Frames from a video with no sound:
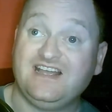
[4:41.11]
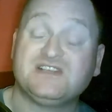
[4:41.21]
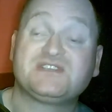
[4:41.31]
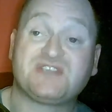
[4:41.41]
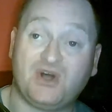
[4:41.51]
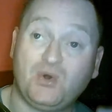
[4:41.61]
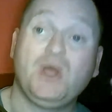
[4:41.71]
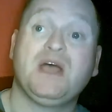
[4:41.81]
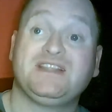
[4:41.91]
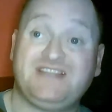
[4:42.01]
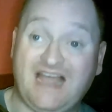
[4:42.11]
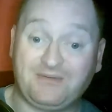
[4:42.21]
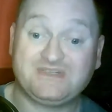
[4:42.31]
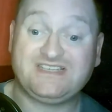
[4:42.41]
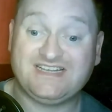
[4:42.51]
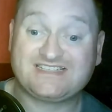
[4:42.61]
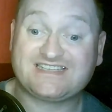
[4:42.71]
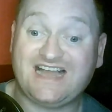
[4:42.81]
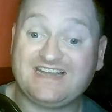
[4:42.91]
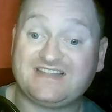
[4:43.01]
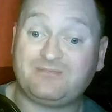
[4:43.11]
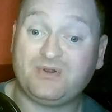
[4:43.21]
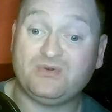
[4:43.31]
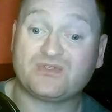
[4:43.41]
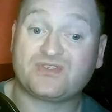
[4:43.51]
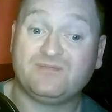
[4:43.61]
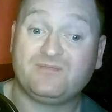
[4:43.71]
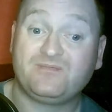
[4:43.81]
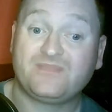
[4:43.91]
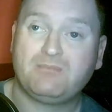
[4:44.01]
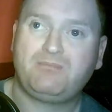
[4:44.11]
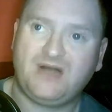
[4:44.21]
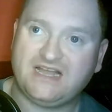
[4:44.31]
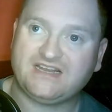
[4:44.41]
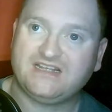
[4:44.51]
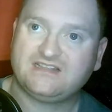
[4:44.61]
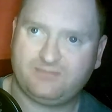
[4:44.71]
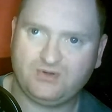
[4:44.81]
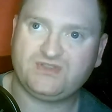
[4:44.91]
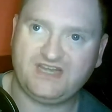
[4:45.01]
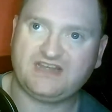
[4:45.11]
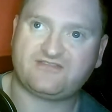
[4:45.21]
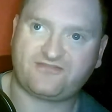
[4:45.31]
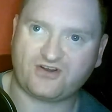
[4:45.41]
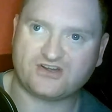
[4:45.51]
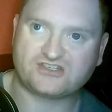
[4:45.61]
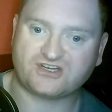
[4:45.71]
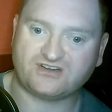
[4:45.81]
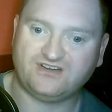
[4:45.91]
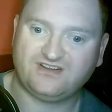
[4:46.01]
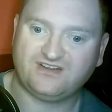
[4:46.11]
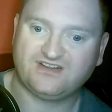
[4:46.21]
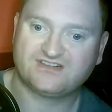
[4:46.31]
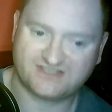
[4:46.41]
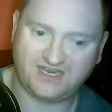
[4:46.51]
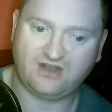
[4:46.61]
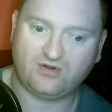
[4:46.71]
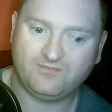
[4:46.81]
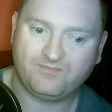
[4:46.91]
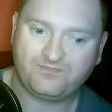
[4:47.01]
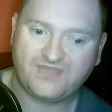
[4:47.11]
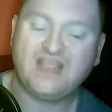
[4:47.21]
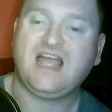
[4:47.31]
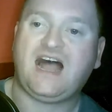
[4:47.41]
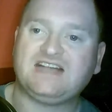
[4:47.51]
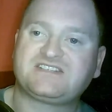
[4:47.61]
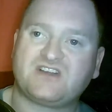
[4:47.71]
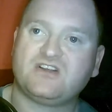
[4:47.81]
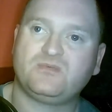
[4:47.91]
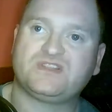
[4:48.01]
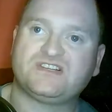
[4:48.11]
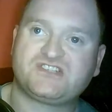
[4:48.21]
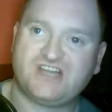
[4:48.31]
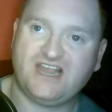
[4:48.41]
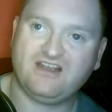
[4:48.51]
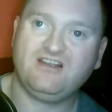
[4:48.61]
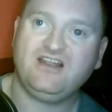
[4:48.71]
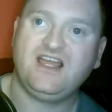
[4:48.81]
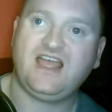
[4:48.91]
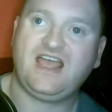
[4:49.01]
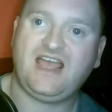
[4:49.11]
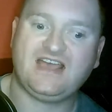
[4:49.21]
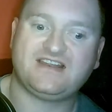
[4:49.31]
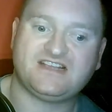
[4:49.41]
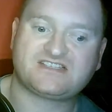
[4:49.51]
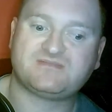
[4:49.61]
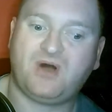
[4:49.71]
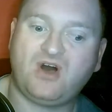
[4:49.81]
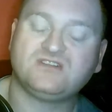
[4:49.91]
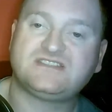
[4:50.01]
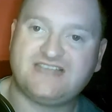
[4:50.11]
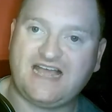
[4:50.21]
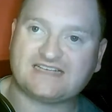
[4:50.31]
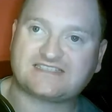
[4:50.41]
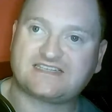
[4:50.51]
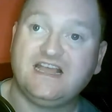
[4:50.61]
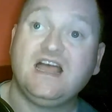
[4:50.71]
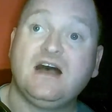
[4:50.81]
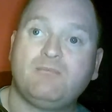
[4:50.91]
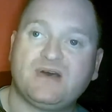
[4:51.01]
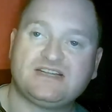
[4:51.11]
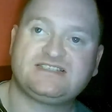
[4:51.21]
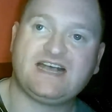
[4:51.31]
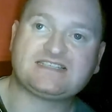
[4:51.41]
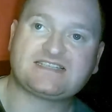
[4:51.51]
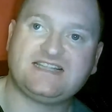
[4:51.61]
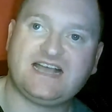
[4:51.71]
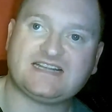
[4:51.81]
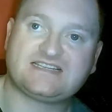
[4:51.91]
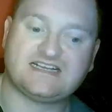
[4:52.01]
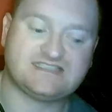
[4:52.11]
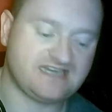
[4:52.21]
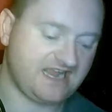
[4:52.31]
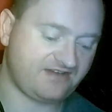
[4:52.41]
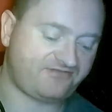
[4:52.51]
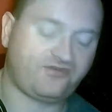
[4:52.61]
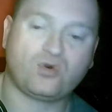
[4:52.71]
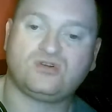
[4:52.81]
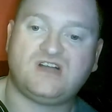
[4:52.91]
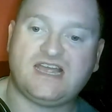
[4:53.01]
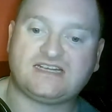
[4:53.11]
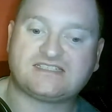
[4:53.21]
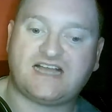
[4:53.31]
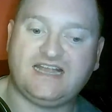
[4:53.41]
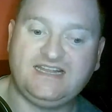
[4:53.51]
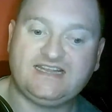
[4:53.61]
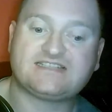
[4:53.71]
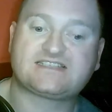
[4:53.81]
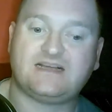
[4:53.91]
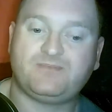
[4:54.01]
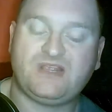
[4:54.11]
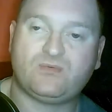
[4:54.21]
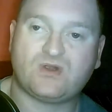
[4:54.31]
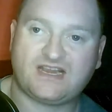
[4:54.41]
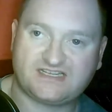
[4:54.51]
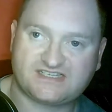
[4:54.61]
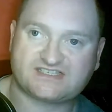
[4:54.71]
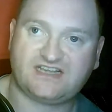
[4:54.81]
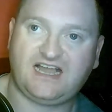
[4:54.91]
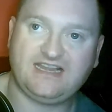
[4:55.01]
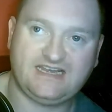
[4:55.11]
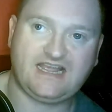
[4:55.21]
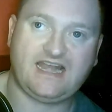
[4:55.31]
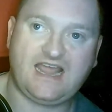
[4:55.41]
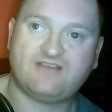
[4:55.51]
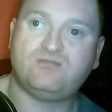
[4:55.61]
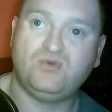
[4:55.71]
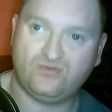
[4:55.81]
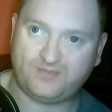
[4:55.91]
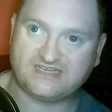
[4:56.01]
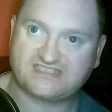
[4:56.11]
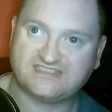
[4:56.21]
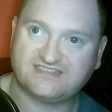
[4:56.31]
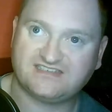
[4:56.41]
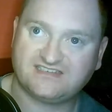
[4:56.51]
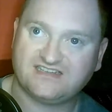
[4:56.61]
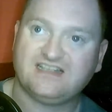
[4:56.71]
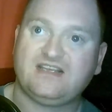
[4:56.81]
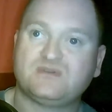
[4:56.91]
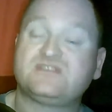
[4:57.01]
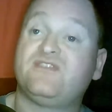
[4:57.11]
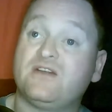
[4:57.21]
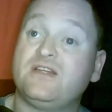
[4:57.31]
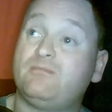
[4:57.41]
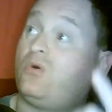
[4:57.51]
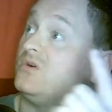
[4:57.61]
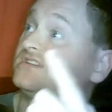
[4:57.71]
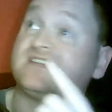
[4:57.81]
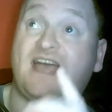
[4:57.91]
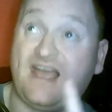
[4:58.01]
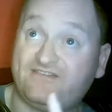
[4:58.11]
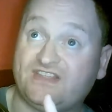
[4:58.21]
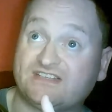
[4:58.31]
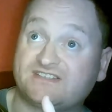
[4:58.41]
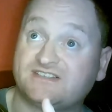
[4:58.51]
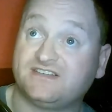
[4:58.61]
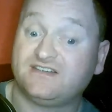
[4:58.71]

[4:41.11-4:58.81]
So that was the inside of the booth. But the booth needed furniture. So I started with a chair and a small desk. But a desk that doesn't have 4 legs, I needed something where I could slide in and have movement. It was very important to have this.